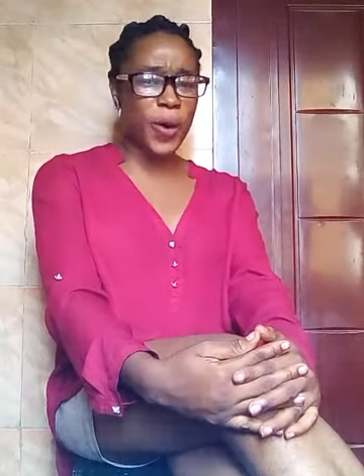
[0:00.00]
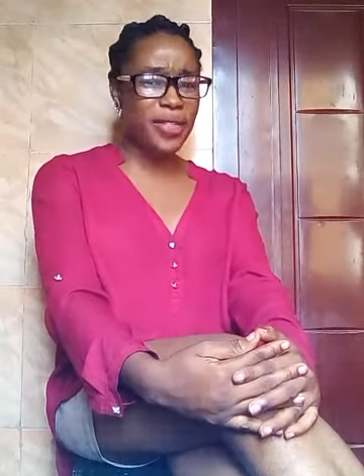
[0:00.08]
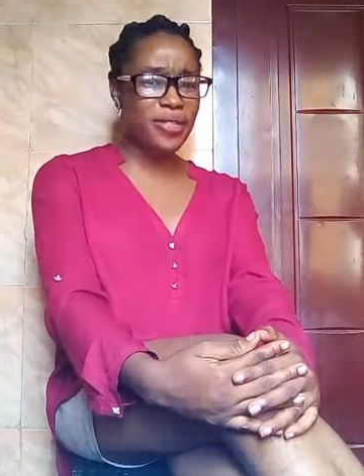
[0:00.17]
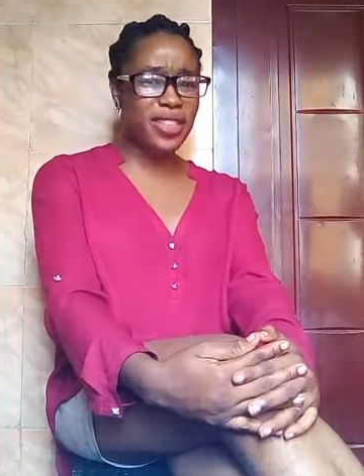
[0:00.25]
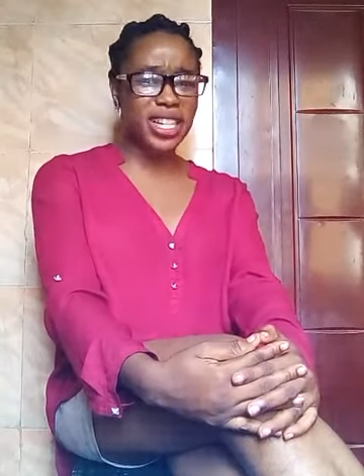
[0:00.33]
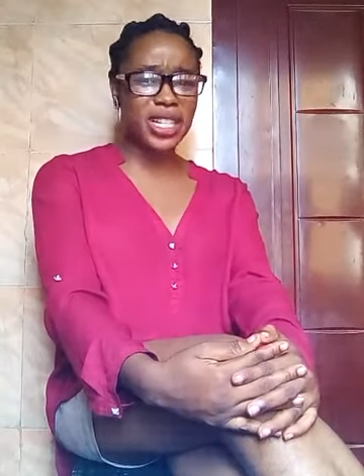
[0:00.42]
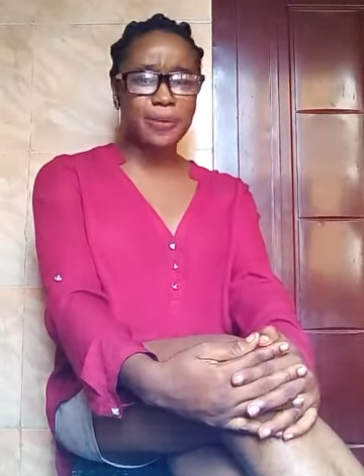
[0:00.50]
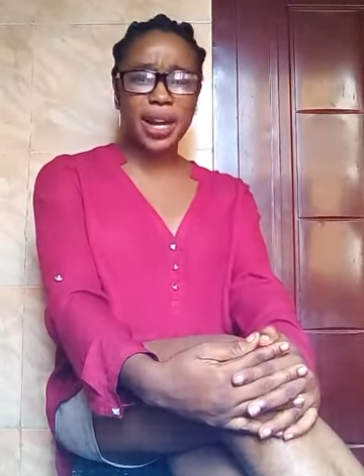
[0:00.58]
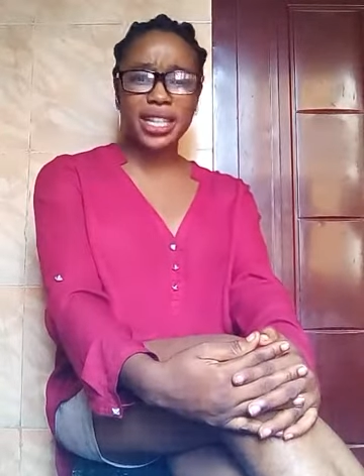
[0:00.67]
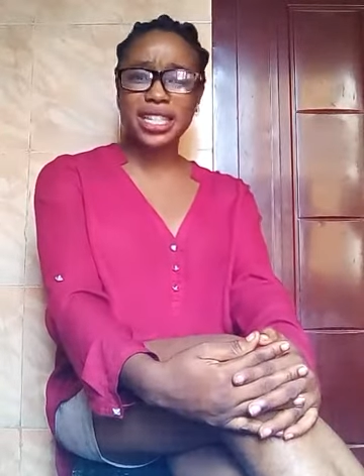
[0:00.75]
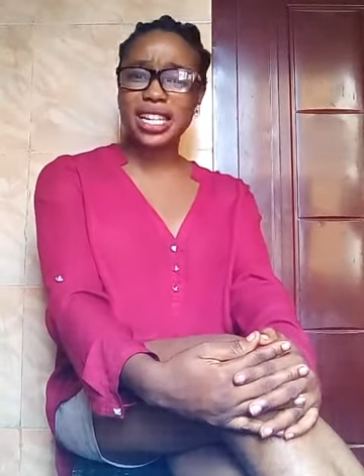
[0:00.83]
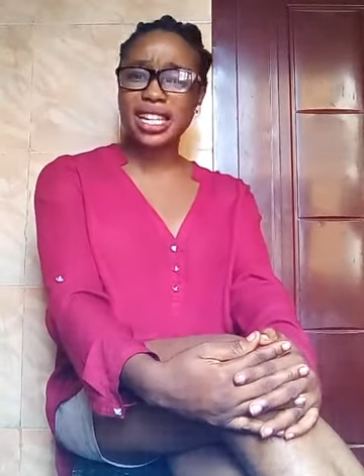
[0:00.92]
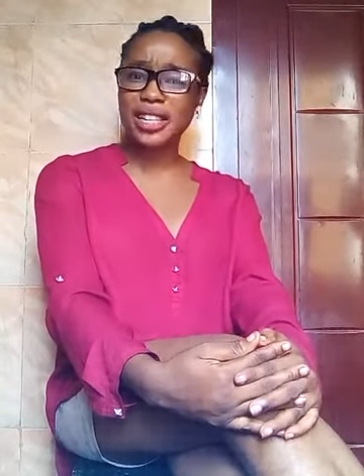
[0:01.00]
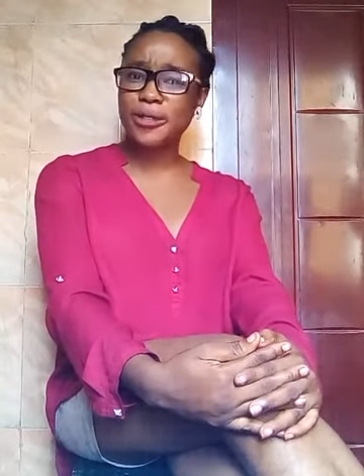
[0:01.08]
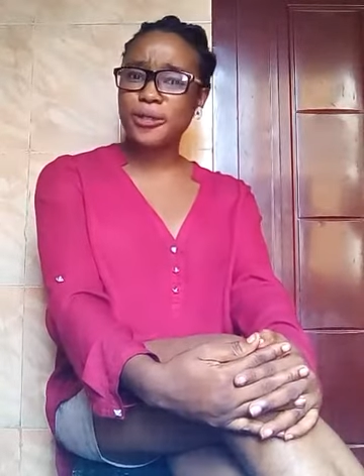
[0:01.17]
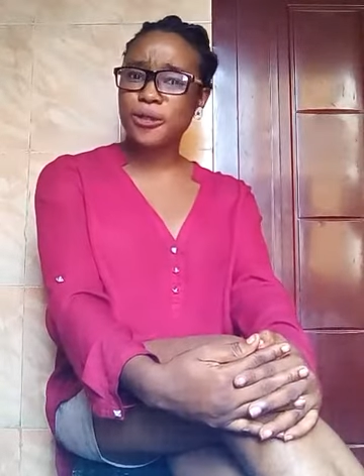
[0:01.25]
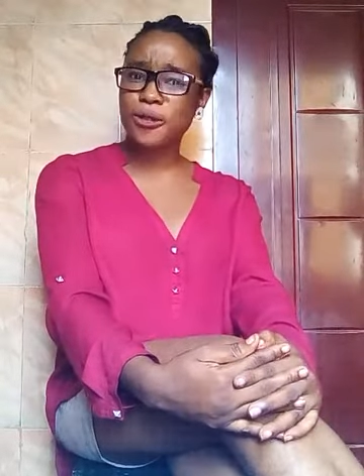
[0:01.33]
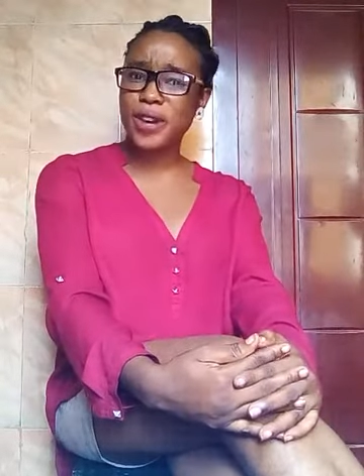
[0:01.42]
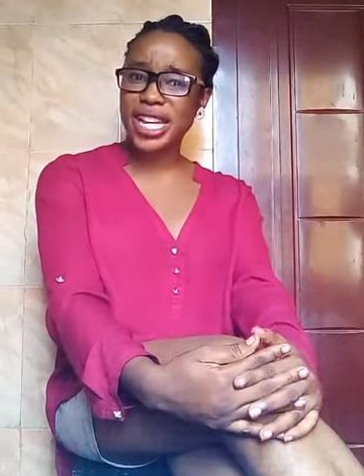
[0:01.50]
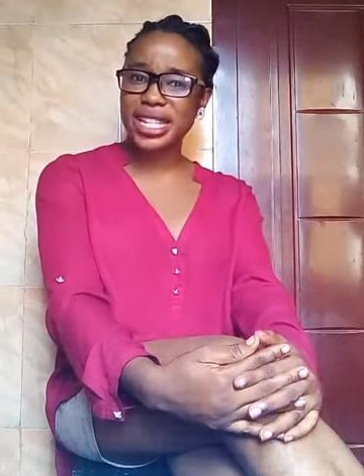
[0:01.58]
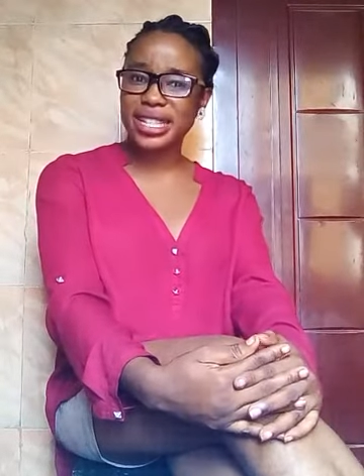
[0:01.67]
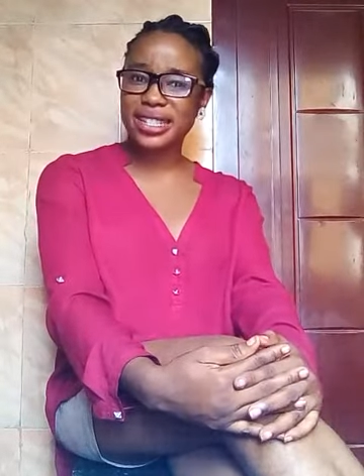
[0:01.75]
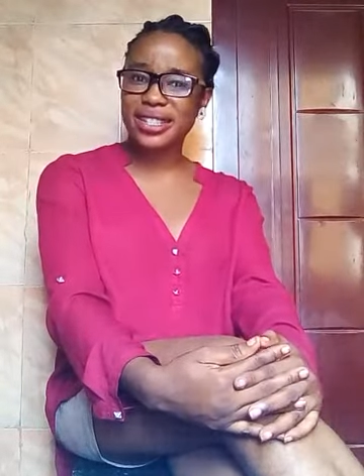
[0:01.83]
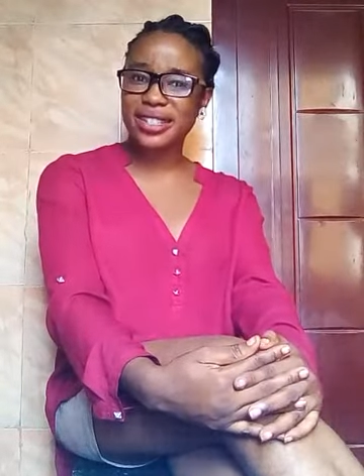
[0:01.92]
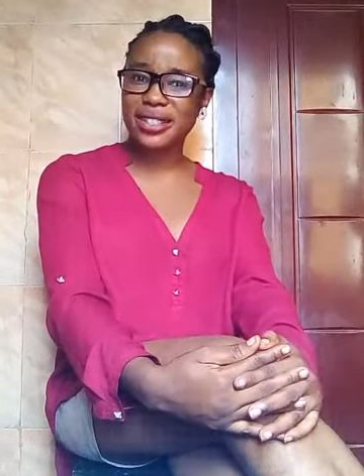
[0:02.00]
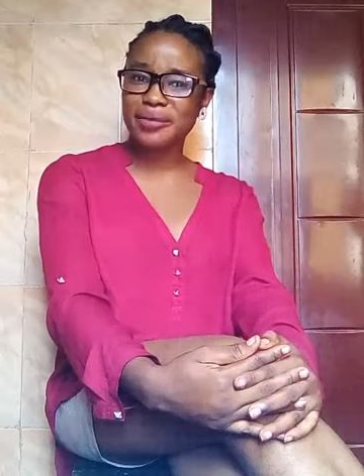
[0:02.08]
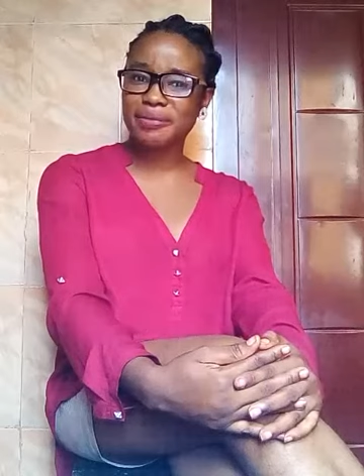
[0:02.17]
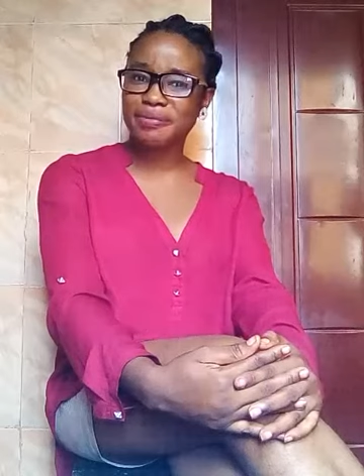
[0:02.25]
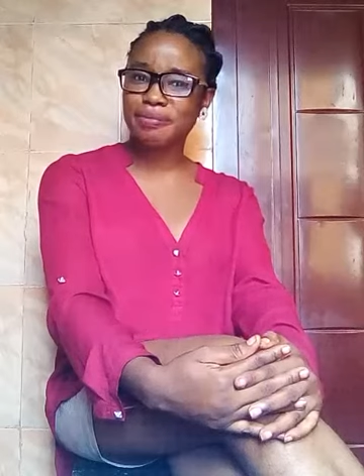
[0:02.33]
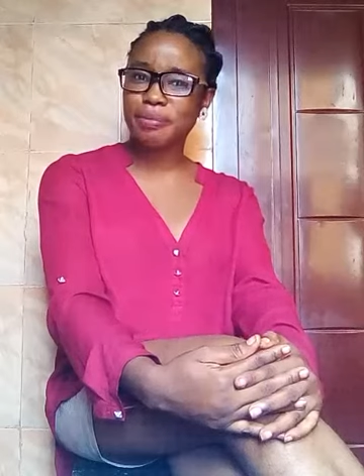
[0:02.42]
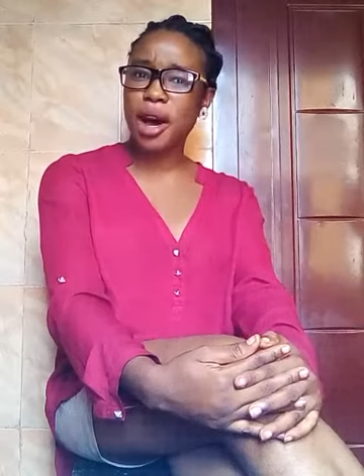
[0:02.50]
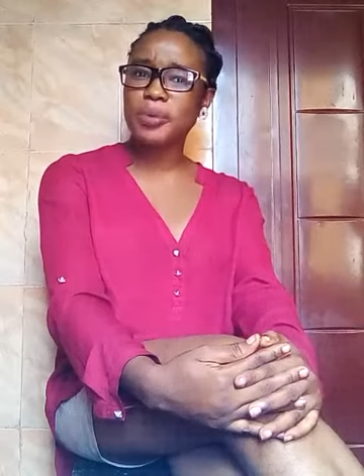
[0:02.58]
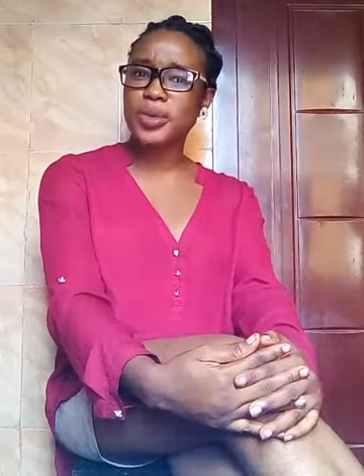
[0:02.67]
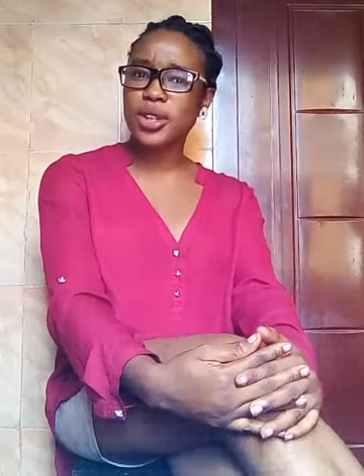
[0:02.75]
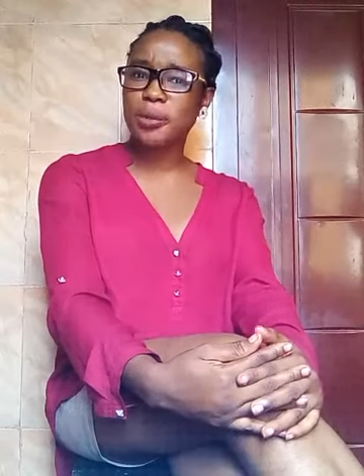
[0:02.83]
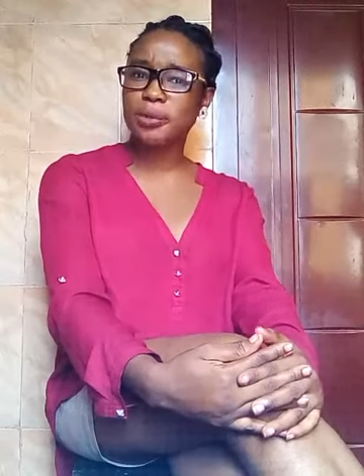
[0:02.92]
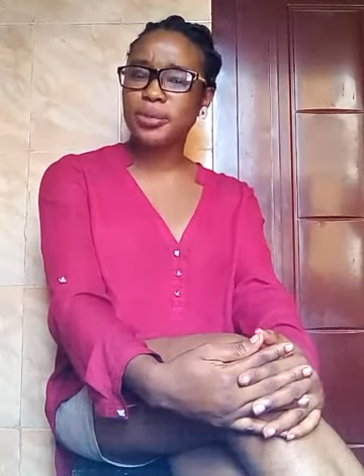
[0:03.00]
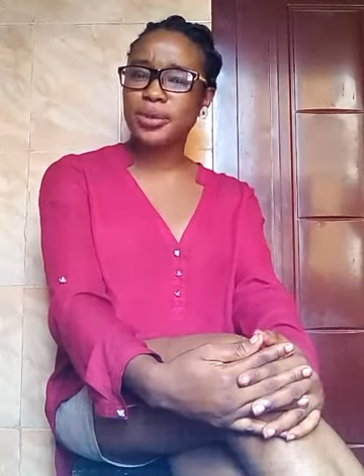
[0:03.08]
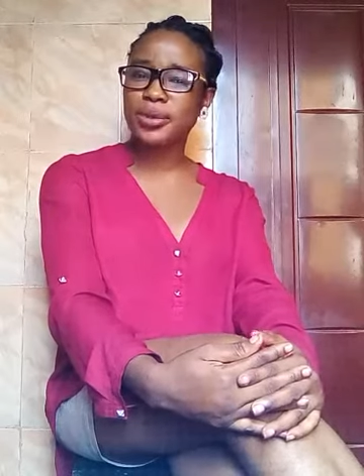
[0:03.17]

When this particular phrase pops up,